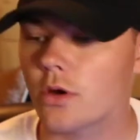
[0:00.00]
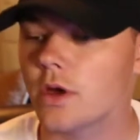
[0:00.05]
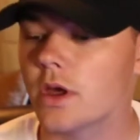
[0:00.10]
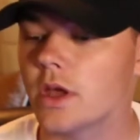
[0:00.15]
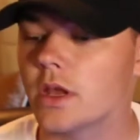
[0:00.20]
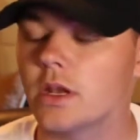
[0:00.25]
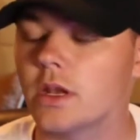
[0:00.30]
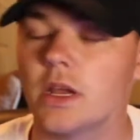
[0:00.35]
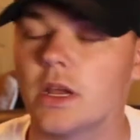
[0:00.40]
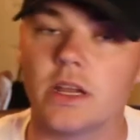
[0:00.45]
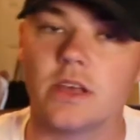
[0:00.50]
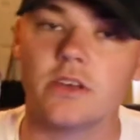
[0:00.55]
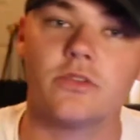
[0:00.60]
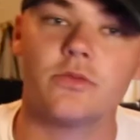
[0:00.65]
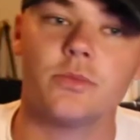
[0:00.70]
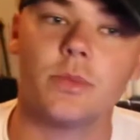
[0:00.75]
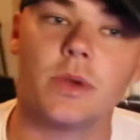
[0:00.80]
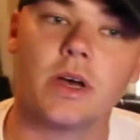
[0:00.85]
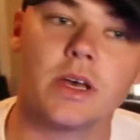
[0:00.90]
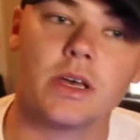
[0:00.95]
in any
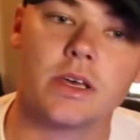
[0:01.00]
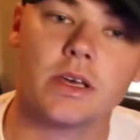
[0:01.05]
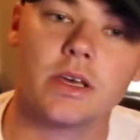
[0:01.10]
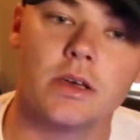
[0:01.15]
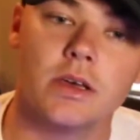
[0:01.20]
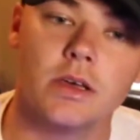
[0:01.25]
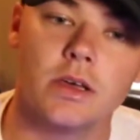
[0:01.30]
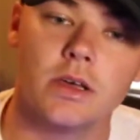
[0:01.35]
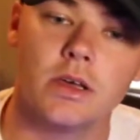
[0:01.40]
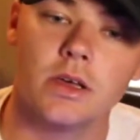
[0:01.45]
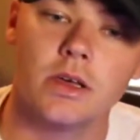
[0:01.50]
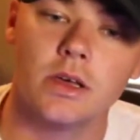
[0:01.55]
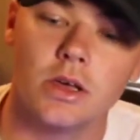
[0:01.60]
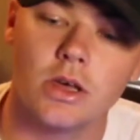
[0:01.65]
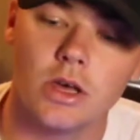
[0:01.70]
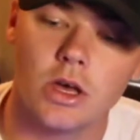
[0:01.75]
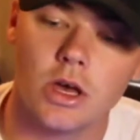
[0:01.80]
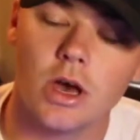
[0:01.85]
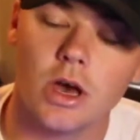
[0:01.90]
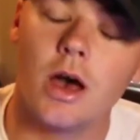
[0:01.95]
of my
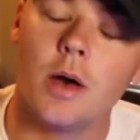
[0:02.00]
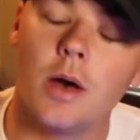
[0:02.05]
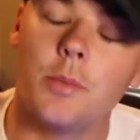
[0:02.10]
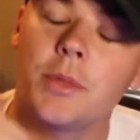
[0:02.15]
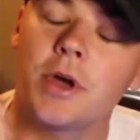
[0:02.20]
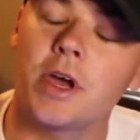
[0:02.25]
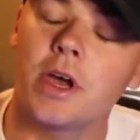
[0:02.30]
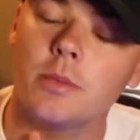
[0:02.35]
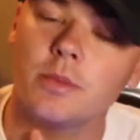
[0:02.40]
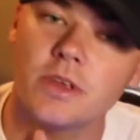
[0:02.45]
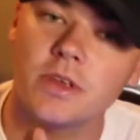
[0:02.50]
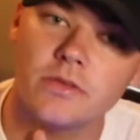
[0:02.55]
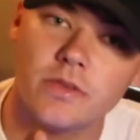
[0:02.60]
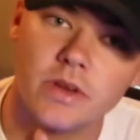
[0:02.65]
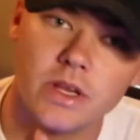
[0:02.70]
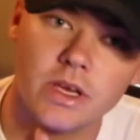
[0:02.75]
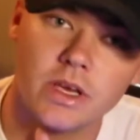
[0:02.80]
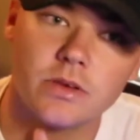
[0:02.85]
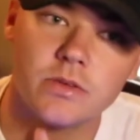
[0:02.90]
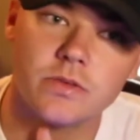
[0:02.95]
upcoming
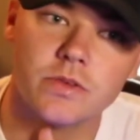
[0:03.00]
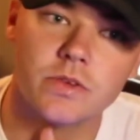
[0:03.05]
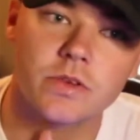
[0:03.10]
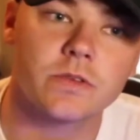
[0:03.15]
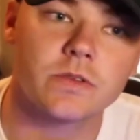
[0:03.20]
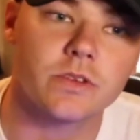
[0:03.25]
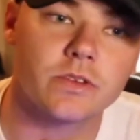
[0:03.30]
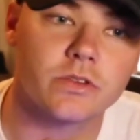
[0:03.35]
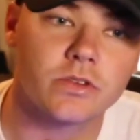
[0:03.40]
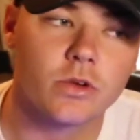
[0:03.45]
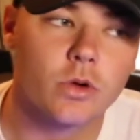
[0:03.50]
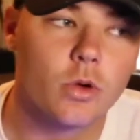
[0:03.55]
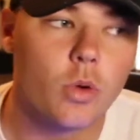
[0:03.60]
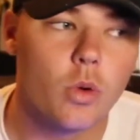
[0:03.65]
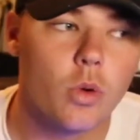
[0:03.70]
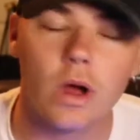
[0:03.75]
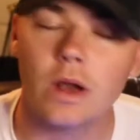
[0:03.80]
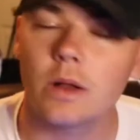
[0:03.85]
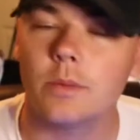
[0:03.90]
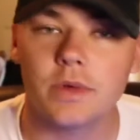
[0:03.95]
videos, because there's
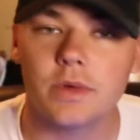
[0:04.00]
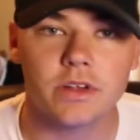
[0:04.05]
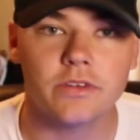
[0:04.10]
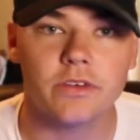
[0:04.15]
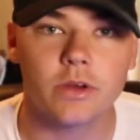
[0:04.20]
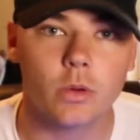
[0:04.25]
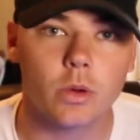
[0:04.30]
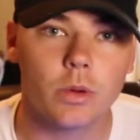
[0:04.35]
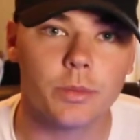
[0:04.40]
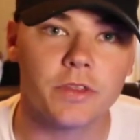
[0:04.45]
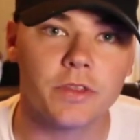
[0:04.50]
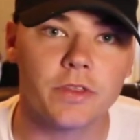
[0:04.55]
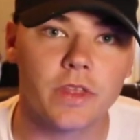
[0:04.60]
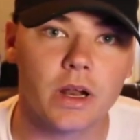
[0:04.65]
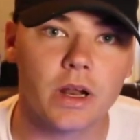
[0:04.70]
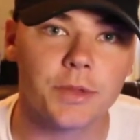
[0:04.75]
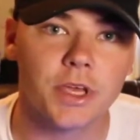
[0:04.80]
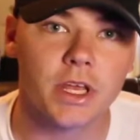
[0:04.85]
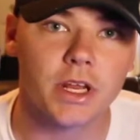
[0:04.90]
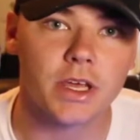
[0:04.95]
quite a bit of equipment that
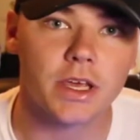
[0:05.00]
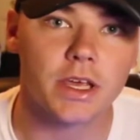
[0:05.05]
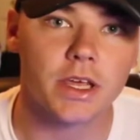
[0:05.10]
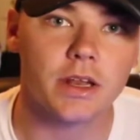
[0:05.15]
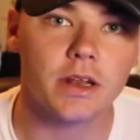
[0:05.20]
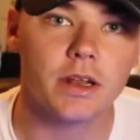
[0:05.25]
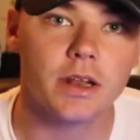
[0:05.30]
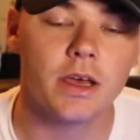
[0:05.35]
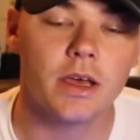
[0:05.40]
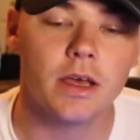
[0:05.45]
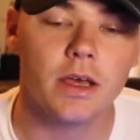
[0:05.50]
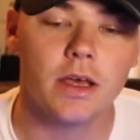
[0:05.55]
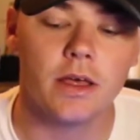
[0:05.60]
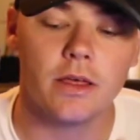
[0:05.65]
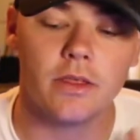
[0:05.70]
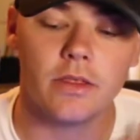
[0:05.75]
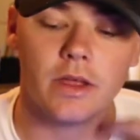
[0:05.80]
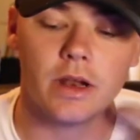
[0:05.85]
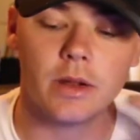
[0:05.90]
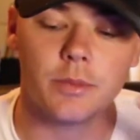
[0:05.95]
I'm getting in
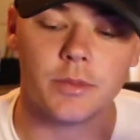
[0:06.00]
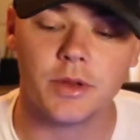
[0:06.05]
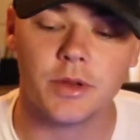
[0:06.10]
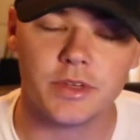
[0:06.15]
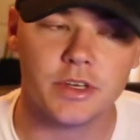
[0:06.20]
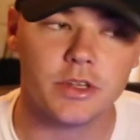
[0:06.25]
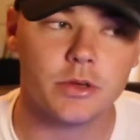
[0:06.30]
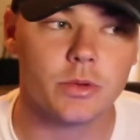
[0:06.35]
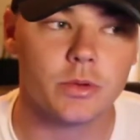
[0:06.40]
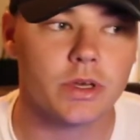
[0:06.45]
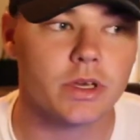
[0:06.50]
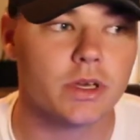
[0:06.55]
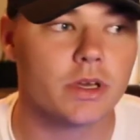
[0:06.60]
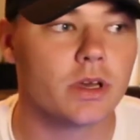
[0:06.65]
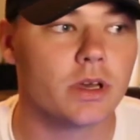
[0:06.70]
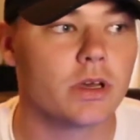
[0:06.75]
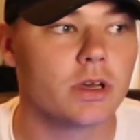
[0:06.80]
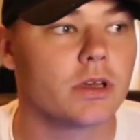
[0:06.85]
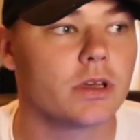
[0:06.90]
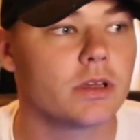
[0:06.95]
that I'm going to be doing,
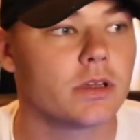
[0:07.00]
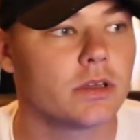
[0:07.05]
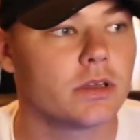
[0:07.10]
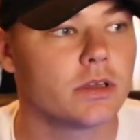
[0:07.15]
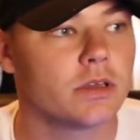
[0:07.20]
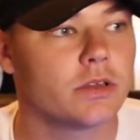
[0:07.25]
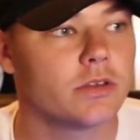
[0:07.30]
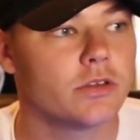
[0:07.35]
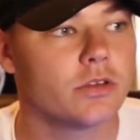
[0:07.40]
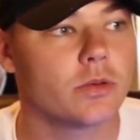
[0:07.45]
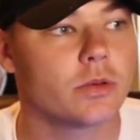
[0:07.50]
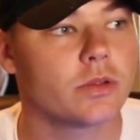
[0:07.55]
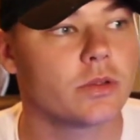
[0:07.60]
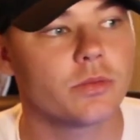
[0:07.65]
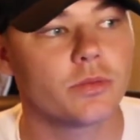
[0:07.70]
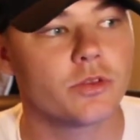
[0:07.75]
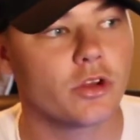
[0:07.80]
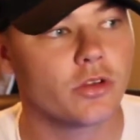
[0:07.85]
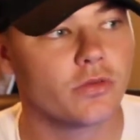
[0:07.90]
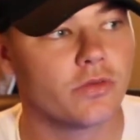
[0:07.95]
uh, doing
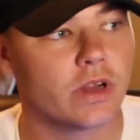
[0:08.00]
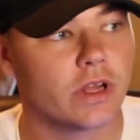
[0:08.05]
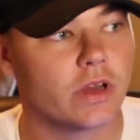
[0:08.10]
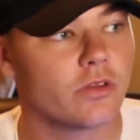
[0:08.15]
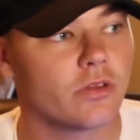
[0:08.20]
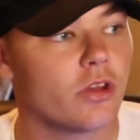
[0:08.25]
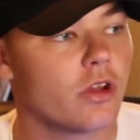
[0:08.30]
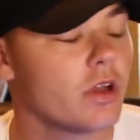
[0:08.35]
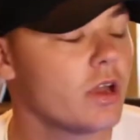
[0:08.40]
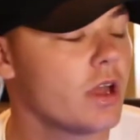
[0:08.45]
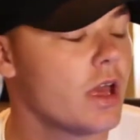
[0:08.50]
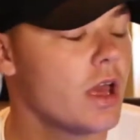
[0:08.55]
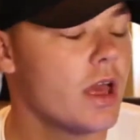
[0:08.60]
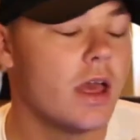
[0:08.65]
some certain videos on,